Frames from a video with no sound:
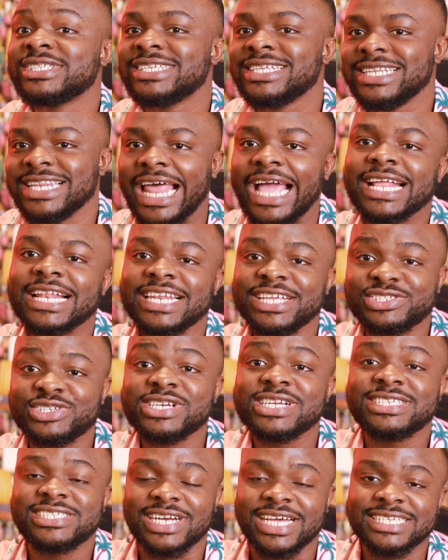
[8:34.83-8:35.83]
like
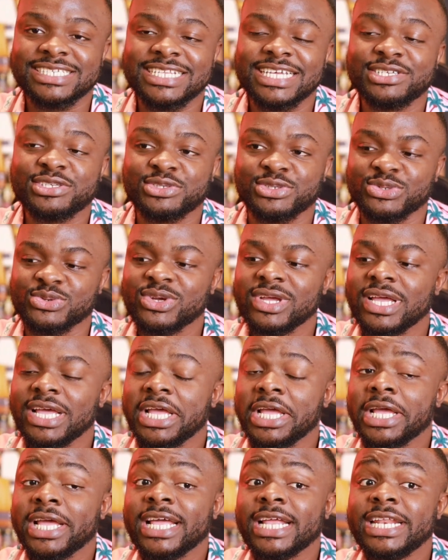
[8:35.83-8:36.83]
literally translates to,
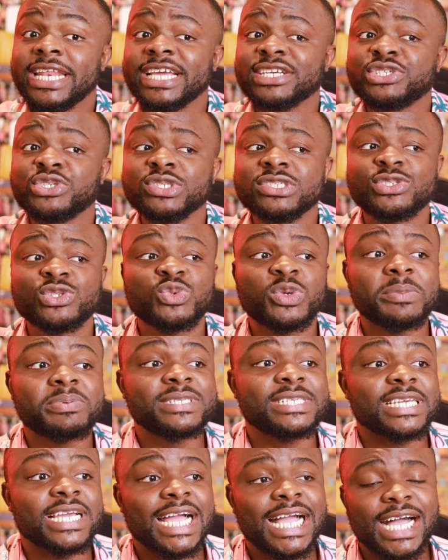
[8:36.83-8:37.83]
they should sweep
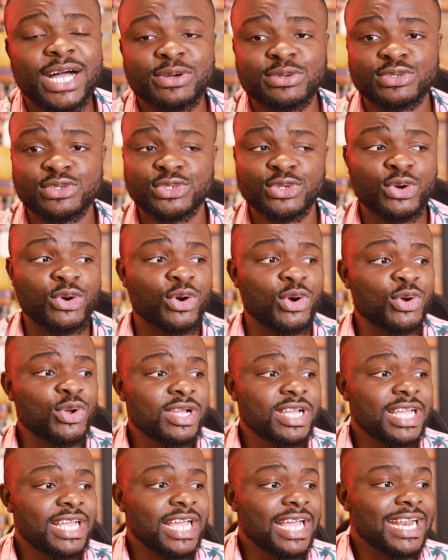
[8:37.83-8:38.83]
the house, so
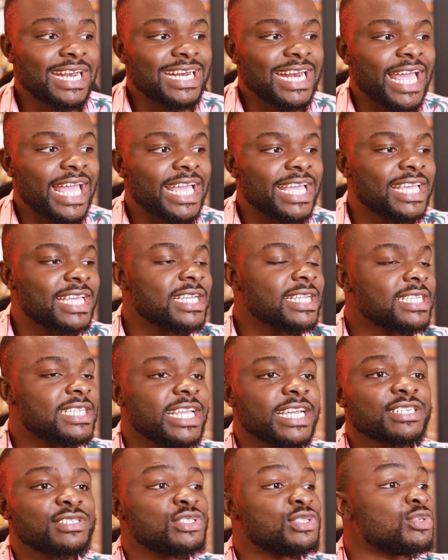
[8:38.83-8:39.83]
like
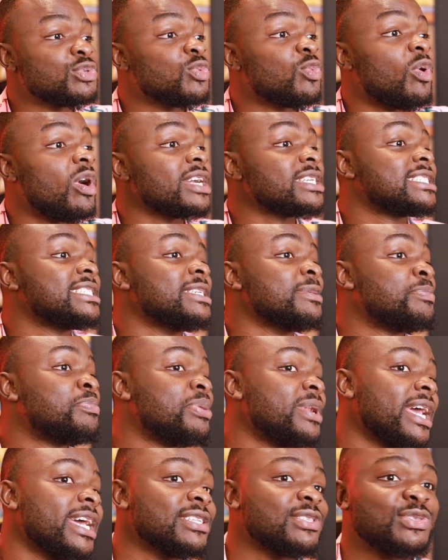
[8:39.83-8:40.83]
they should wash the
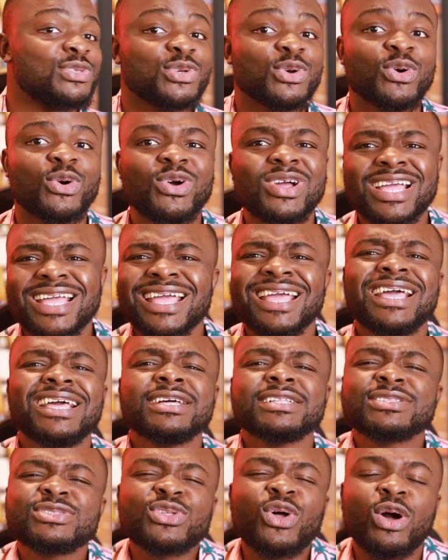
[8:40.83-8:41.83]
plates, so
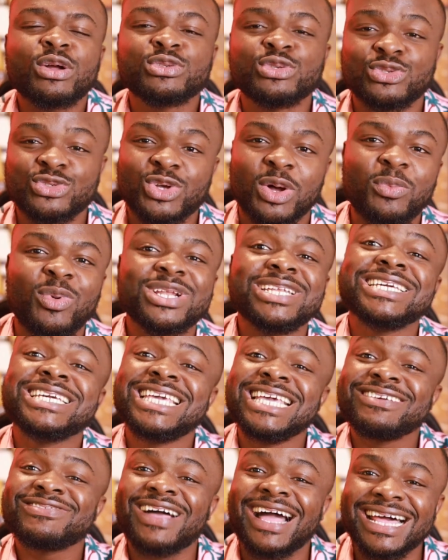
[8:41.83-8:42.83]
talk to somebody,
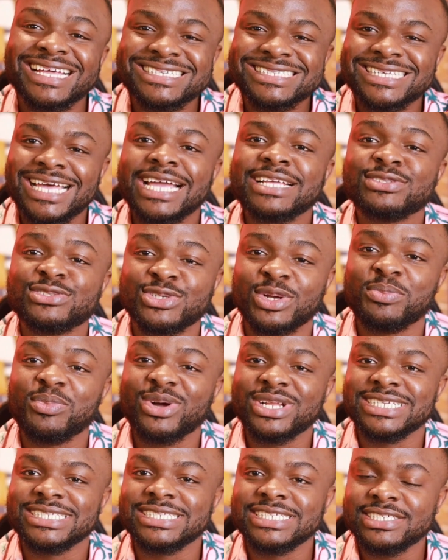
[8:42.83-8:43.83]
assign
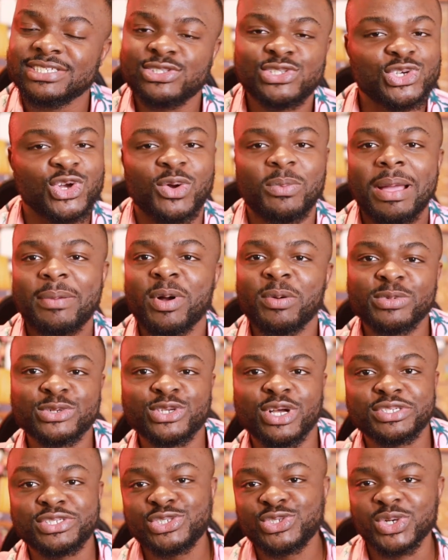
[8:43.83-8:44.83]
somebody this chore. My mom would
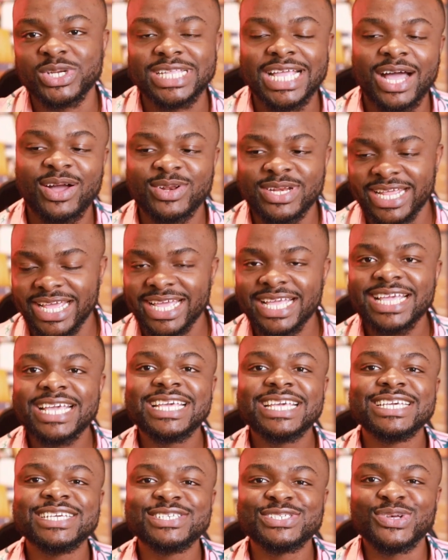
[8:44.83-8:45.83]
just throw it out there.
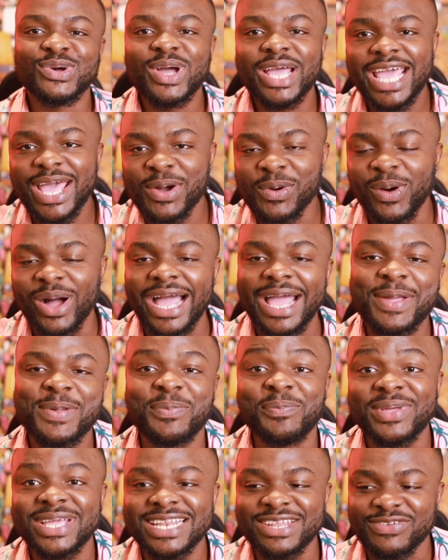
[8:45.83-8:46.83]
So AY
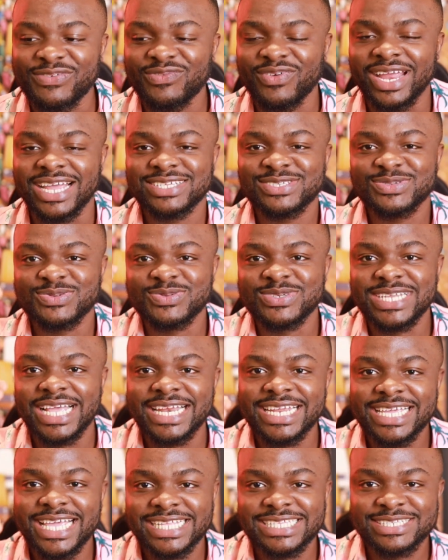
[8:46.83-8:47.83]
being the first, we
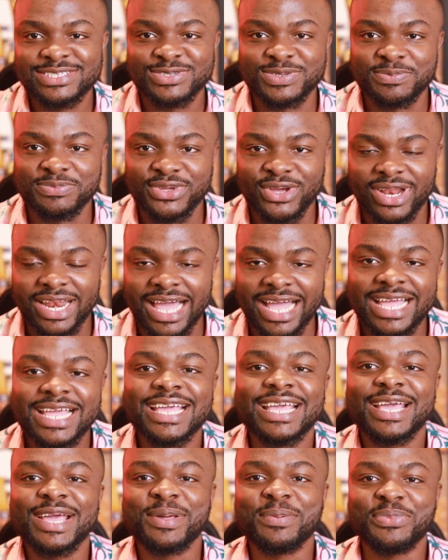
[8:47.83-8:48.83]
delegate it to Biola.
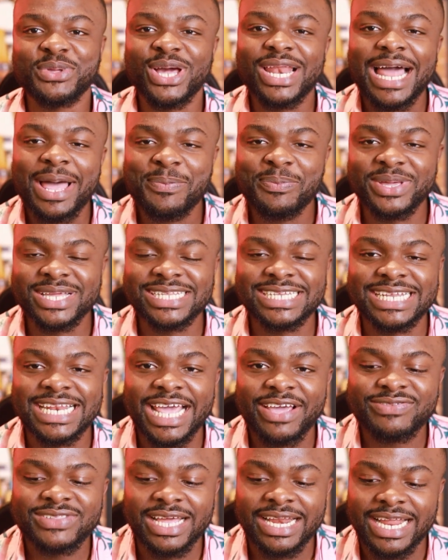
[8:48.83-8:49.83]
Biola being the
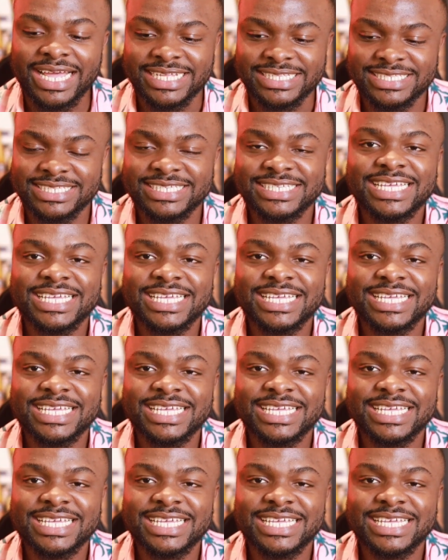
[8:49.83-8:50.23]
lieutenant,